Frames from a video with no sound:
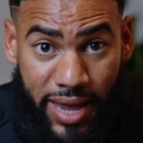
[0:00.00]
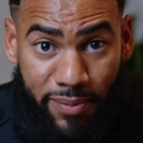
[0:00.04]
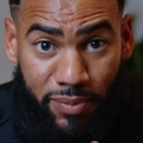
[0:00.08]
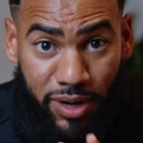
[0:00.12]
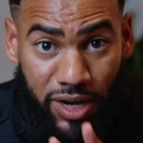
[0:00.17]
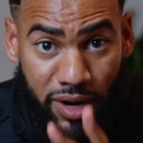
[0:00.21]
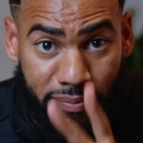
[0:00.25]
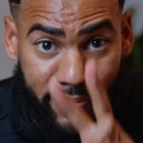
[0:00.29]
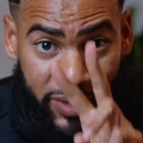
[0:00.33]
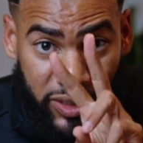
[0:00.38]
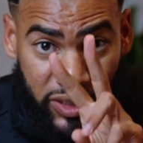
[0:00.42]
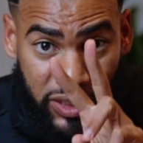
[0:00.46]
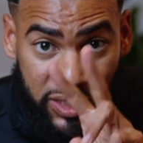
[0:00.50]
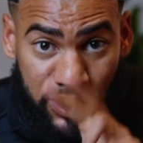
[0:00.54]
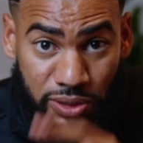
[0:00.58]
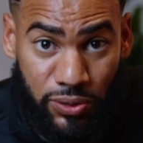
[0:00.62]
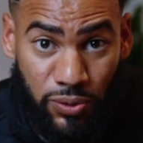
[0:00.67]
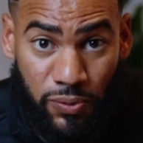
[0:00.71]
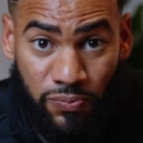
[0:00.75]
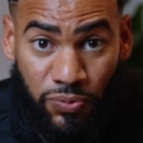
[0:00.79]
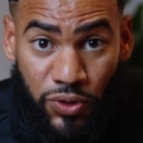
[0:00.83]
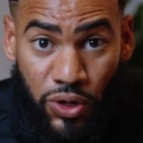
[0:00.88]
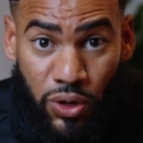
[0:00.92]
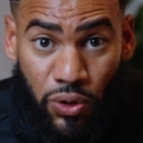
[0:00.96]
But number
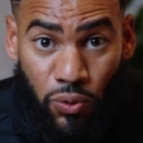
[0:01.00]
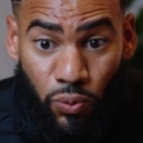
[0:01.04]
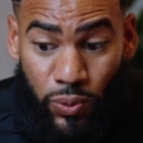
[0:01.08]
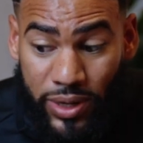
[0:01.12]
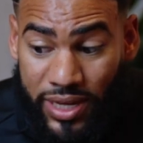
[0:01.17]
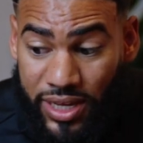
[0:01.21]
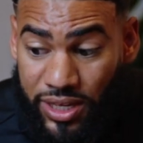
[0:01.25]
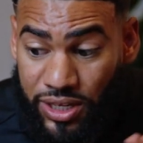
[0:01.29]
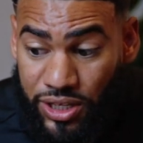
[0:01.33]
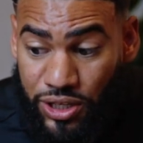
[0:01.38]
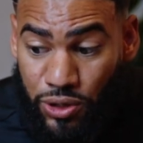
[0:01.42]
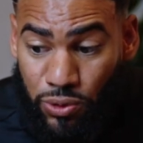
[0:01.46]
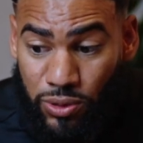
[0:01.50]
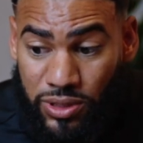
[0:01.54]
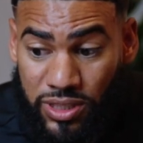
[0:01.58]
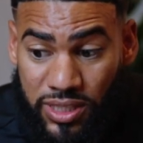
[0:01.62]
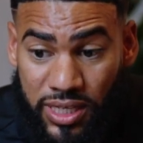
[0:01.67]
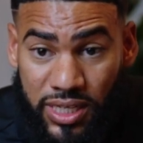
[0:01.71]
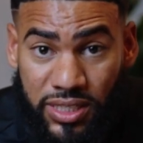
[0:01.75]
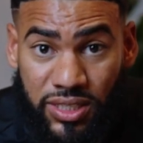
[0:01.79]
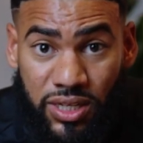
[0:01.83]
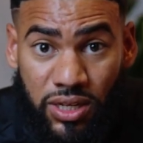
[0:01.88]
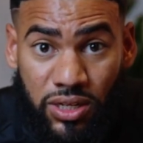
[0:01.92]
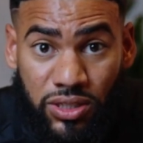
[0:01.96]
2, we can use
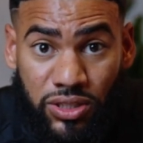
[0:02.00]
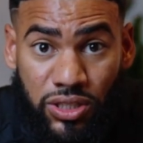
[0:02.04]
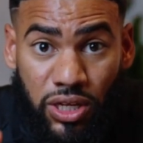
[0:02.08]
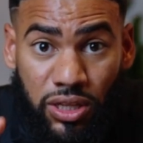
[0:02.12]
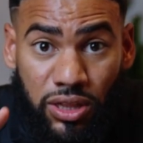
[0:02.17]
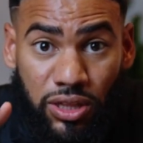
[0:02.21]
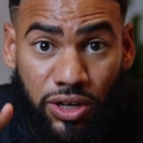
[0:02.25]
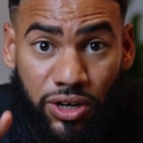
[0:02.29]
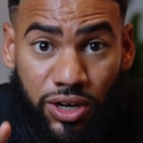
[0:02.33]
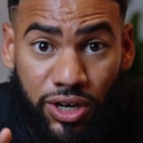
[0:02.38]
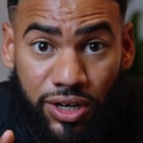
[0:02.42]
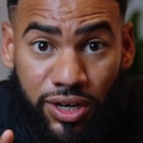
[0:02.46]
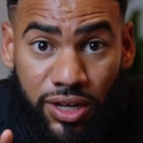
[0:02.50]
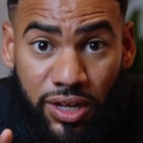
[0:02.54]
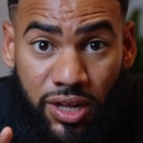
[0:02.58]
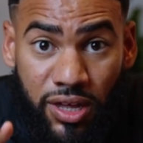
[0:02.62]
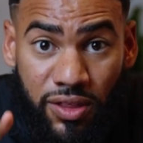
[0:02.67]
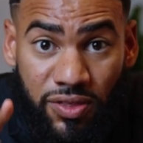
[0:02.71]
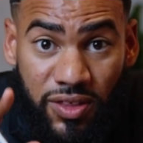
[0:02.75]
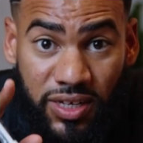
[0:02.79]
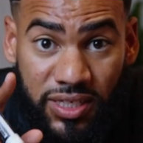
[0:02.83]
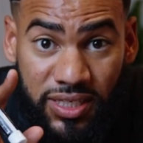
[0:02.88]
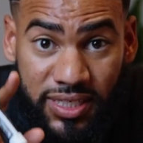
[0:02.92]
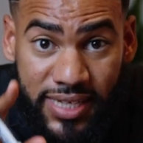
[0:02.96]
these to learn
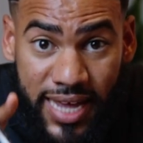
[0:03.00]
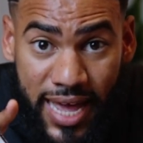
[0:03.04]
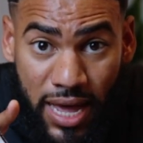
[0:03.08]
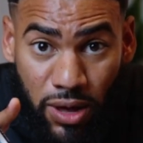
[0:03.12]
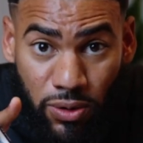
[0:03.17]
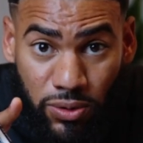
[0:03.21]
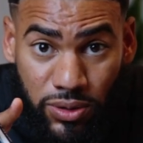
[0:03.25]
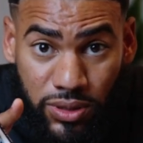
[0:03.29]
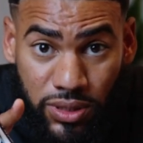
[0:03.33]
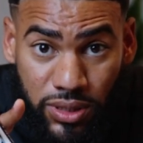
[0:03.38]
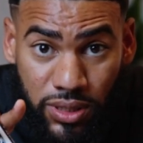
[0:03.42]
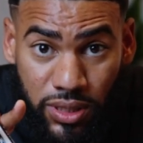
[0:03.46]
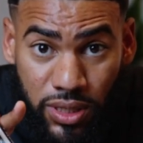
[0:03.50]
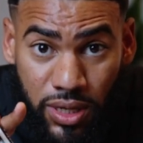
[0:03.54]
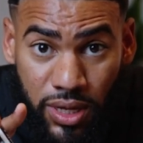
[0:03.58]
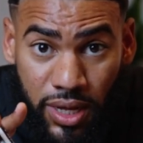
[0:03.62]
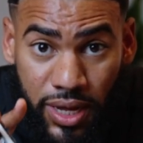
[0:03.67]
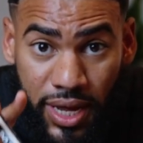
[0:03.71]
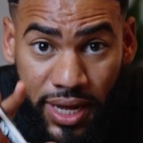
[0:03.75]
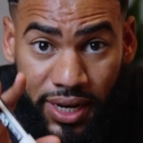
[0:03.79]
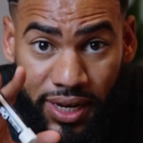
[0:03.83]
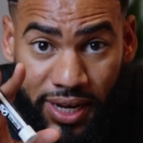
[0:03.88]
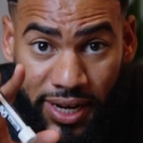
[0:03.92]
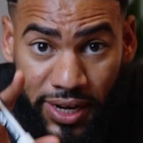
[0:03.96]
the sounds.
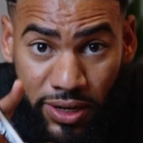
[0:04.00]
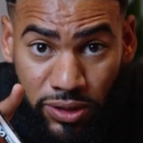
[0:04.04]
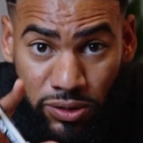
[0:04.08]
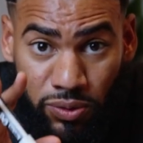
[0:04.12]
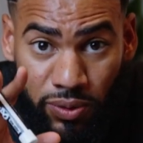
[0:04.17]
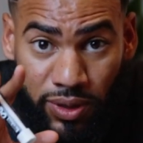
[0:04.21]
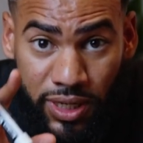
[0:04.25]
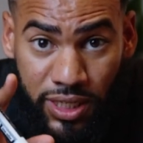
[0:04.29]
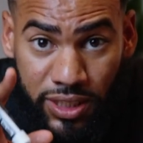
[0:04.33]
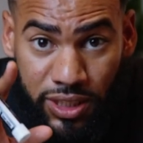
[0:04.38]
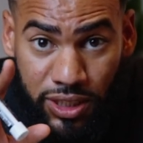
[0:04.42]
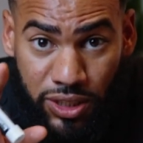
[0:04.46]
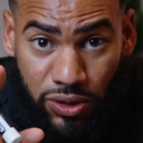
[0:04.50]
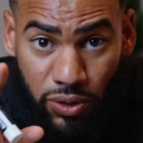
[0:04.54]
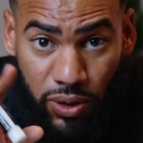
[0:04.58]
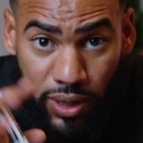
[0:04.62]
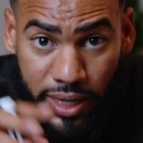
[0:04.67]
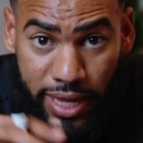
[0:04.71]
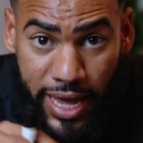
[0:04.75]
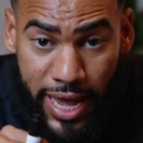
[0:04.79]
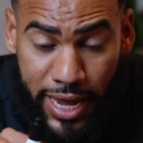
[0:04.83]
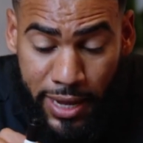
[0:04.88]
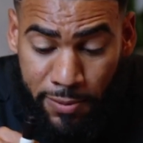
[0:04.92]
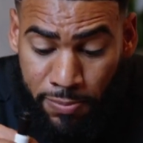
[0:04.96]
And here's what you need to do,
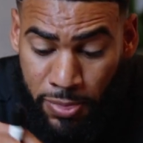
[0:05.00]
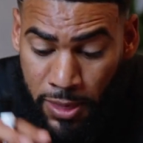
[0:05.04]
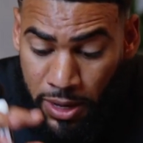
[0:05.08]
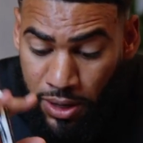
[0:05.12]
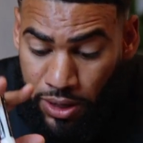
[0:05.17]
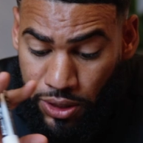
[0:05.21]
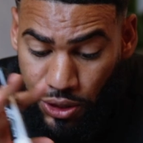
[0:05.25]
okay?